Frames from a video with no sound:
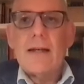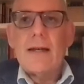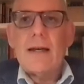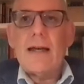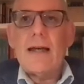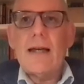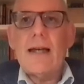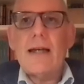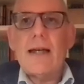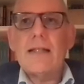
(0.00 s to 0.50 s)

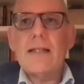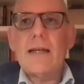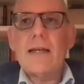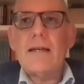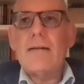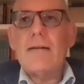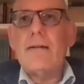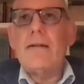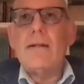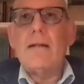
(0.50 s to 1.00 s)
And I
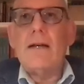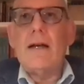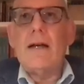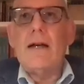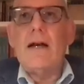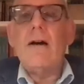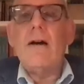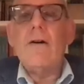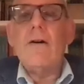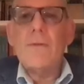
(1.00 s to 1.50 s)
said,
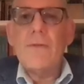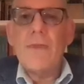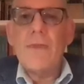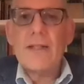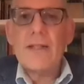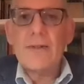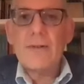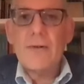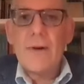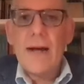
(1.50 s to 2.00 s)
oh,
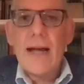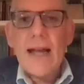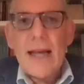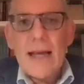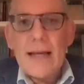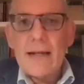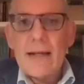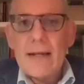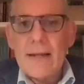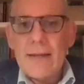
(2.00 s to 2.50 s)
that's
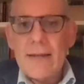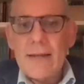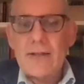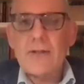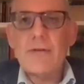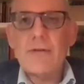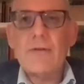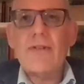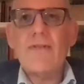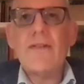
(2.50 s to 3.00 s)
great.
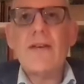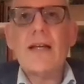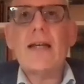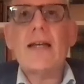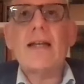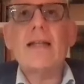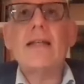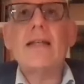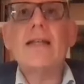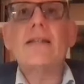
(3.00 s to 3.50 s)
That's terrific.
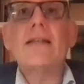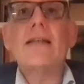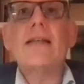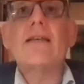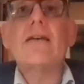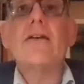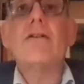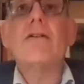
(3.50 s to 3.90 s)
And he said, the